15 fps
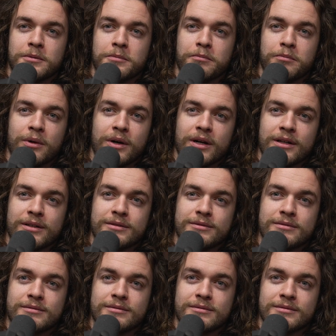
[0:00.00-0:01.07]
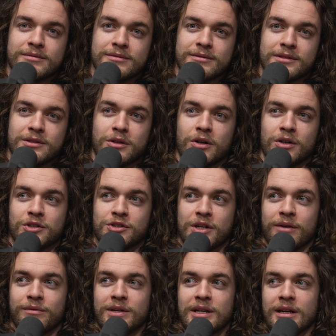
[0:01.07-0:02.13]
but
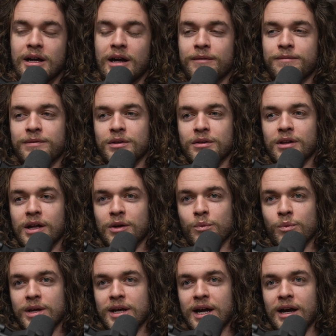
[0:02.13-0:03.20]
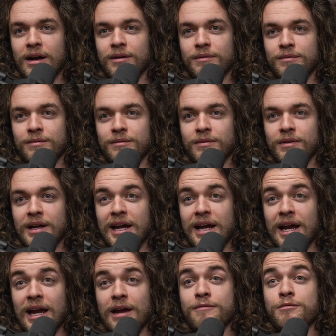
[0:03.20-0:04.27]
longevity, I feel like we have
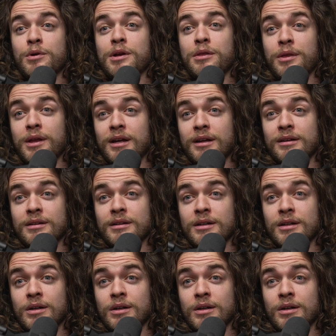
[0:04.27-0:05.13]
everything,